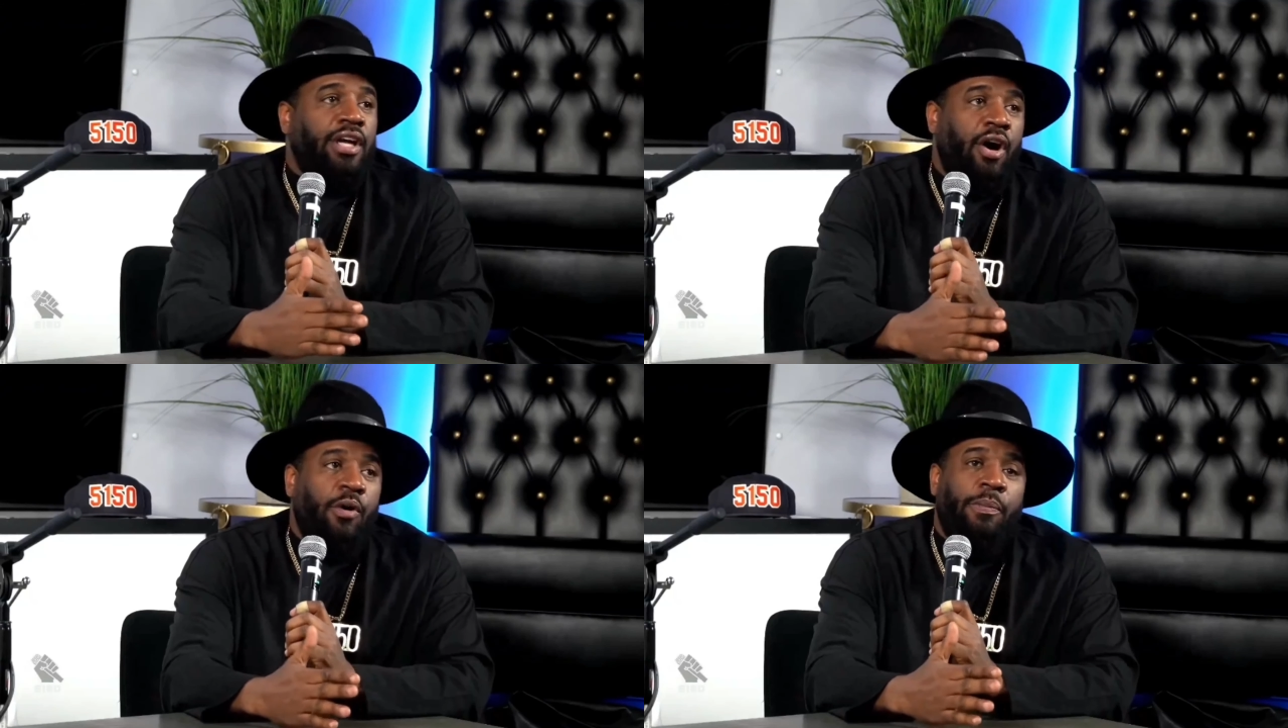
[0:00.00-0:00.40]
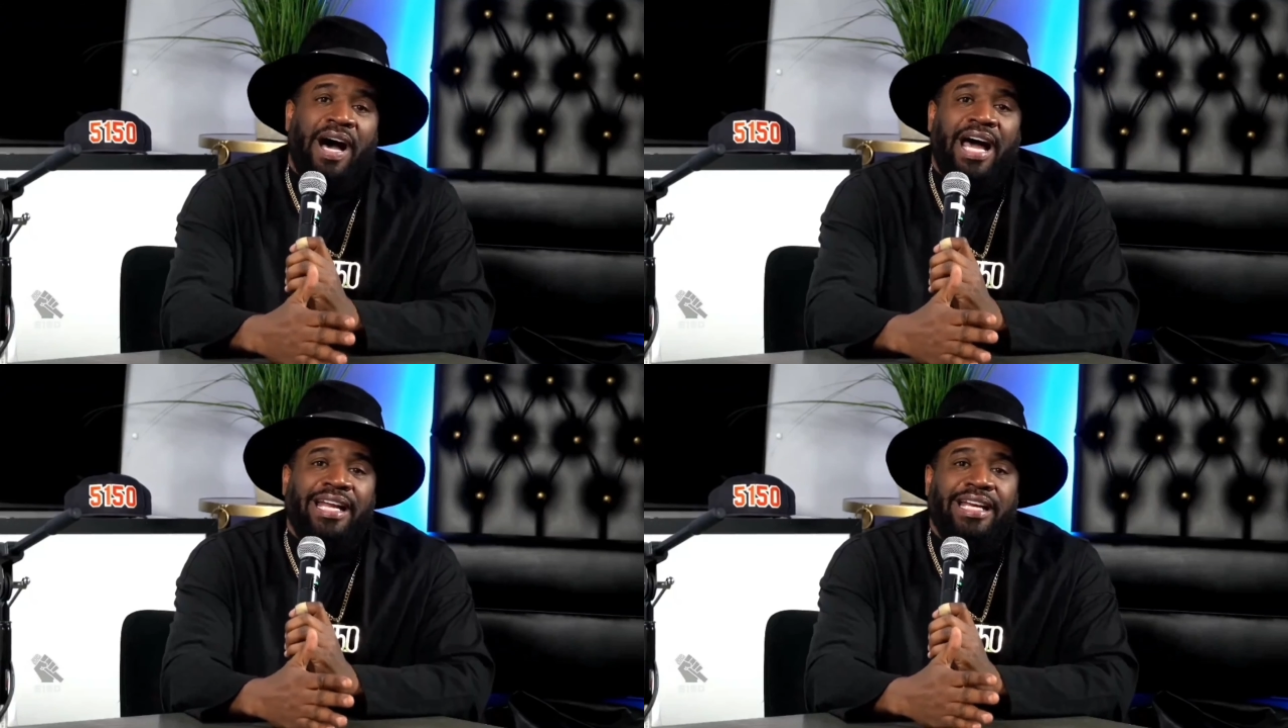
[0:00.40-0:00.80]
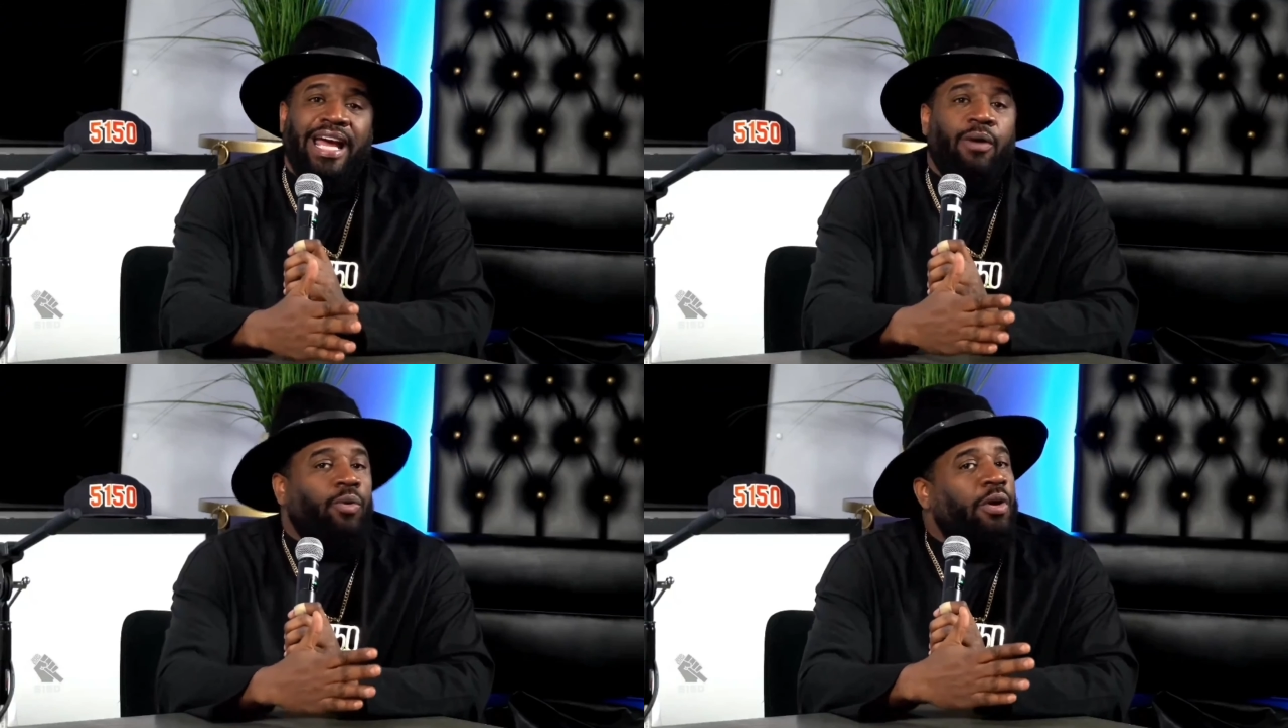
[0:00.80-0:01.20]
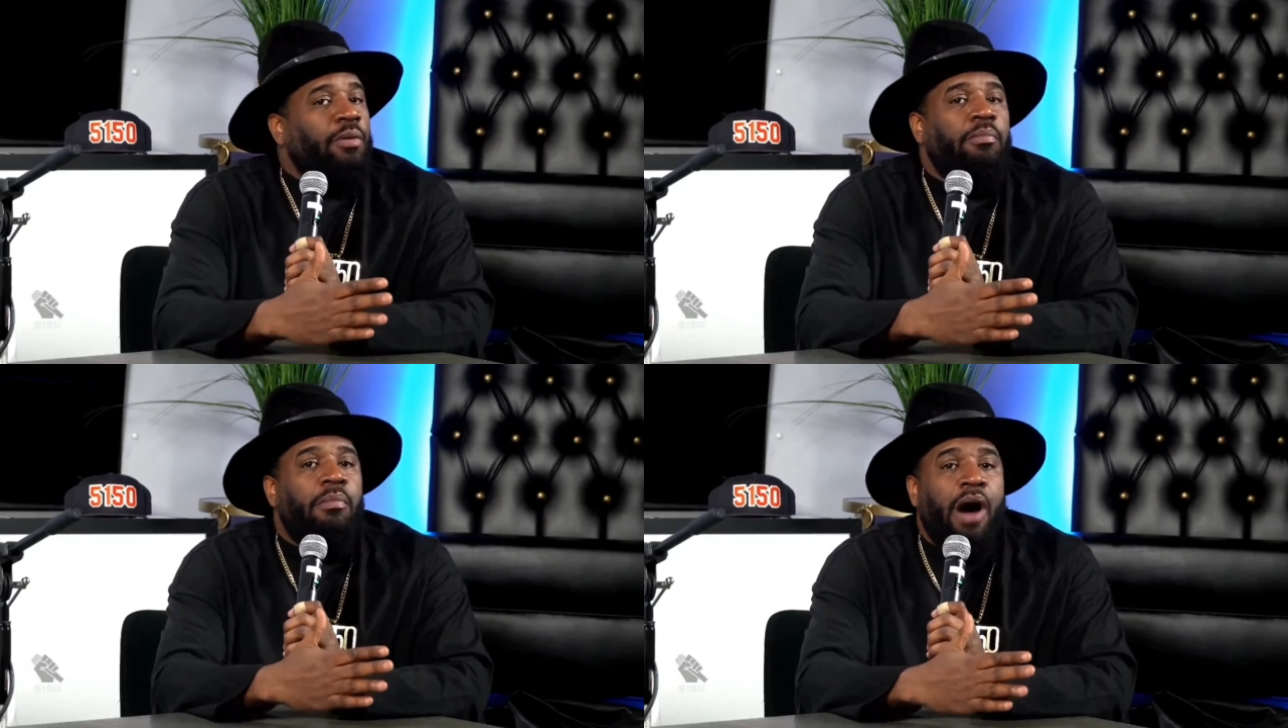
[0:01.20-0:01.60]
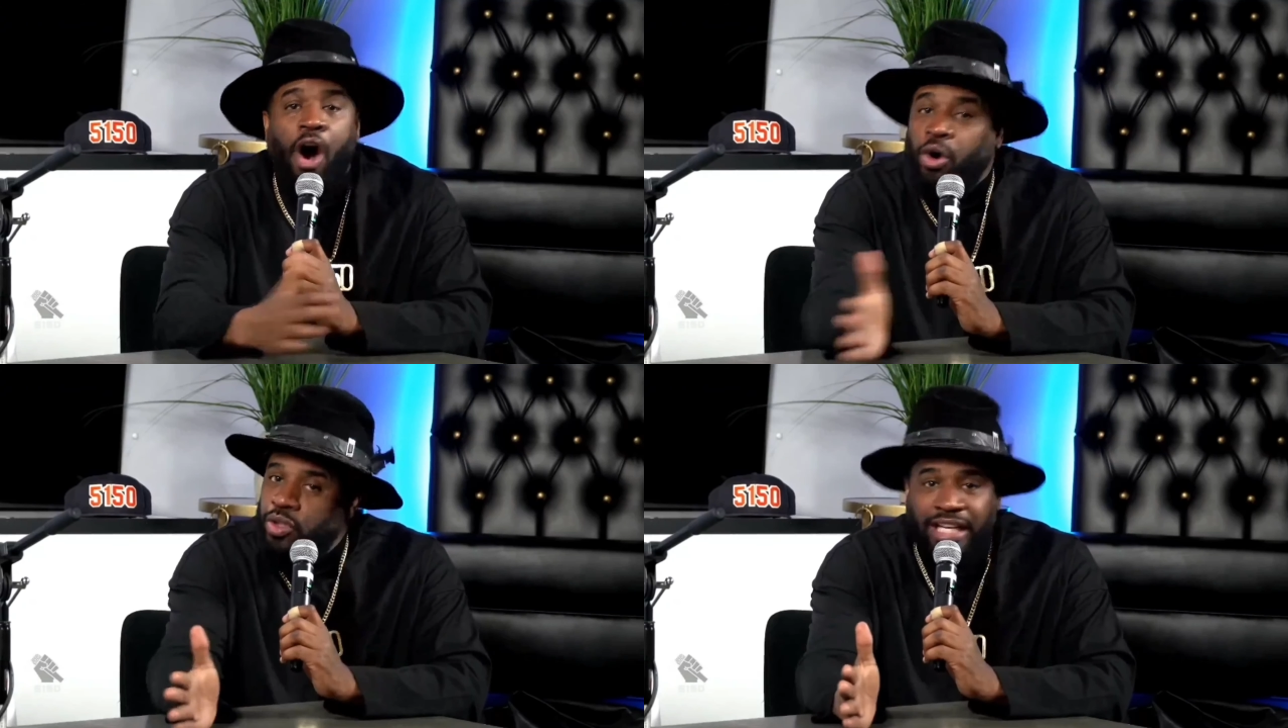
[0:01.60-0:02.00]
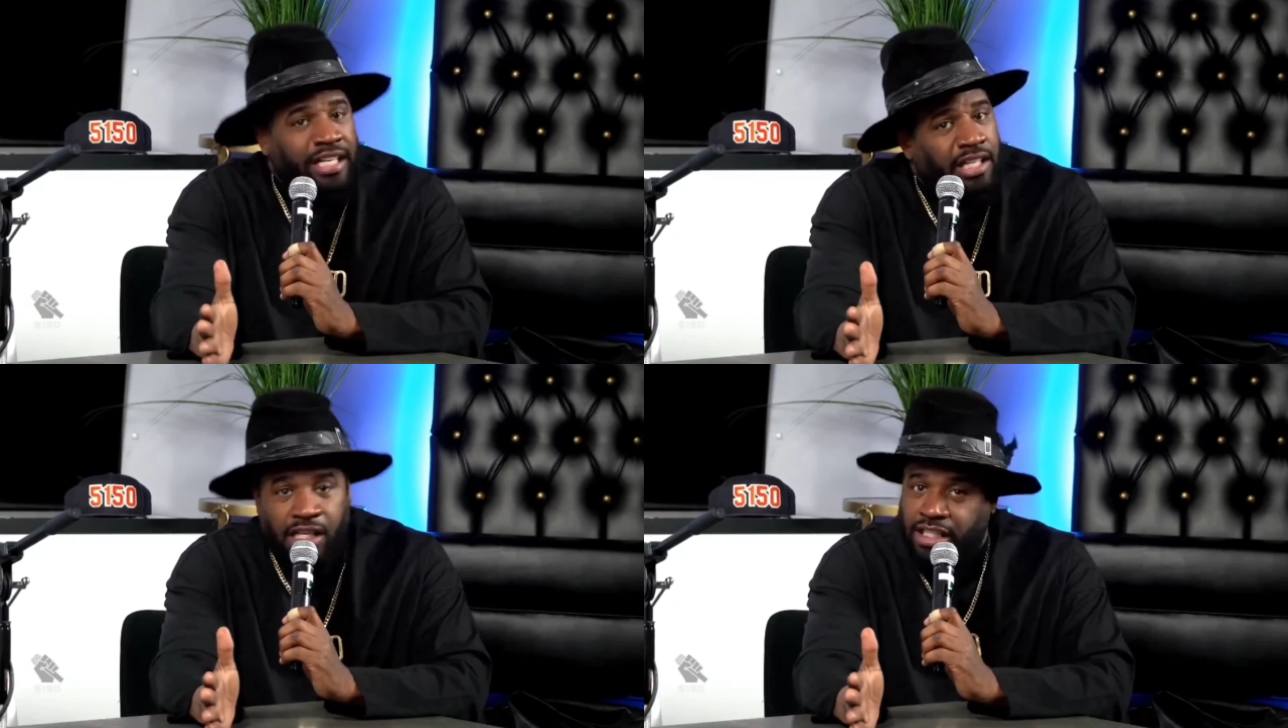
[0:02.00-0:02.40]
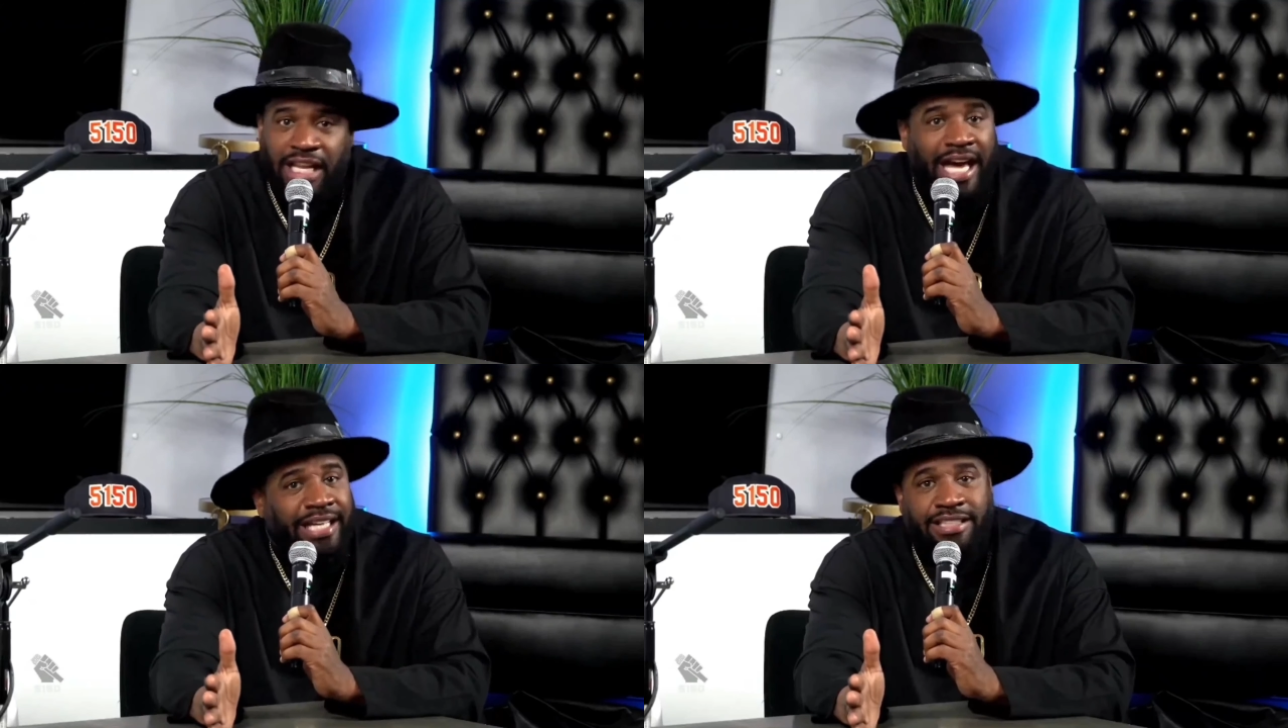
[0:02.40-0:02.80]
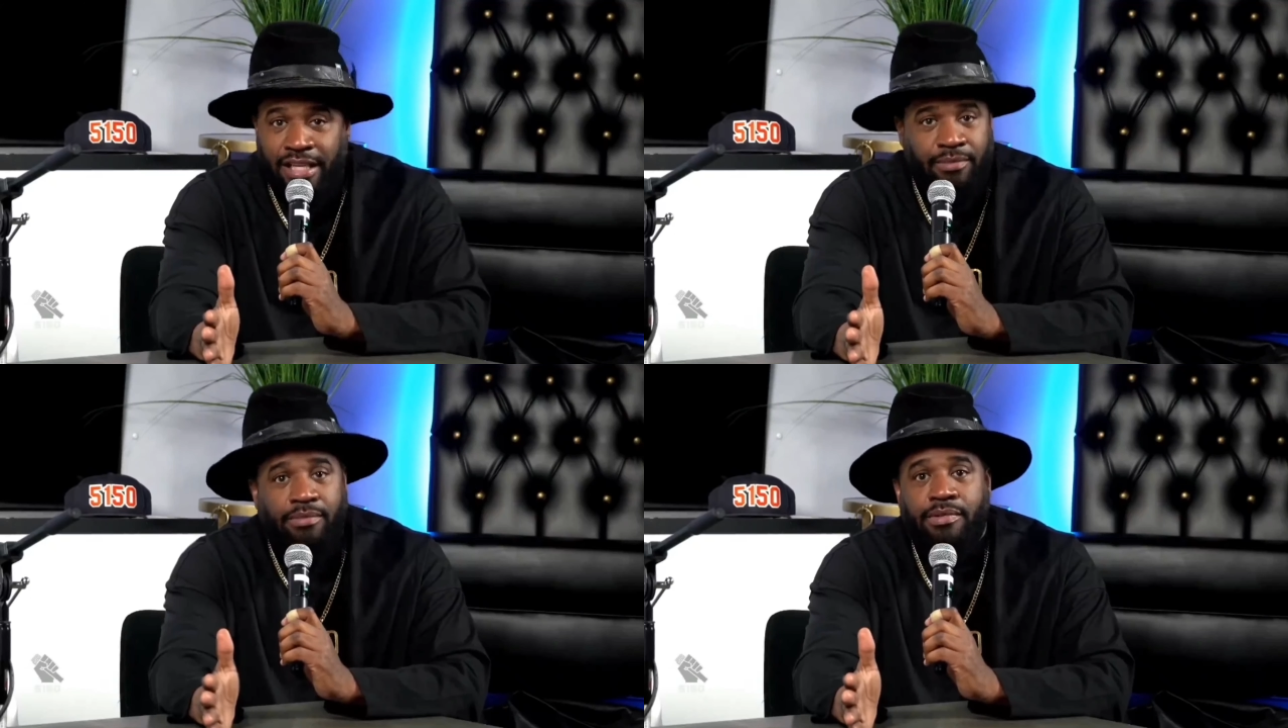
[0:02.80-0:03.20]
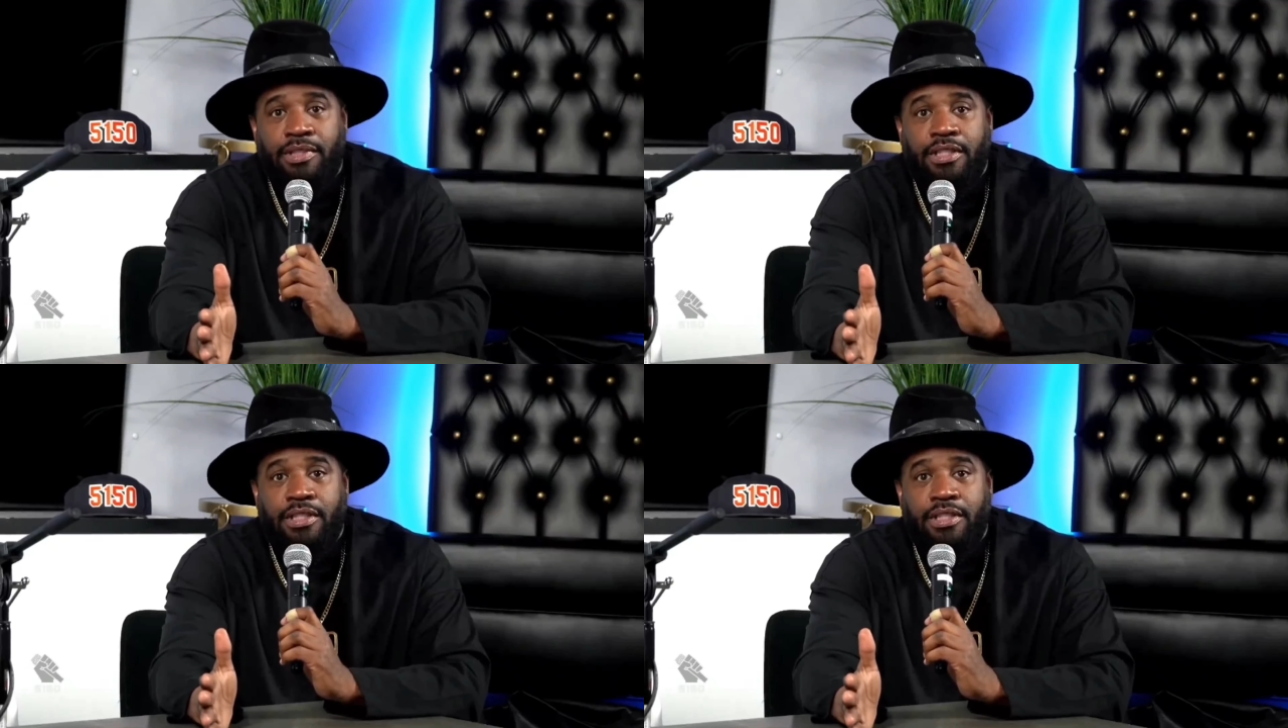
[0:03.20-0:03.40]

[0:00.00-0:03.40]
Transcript: nobody that remotely looked like him.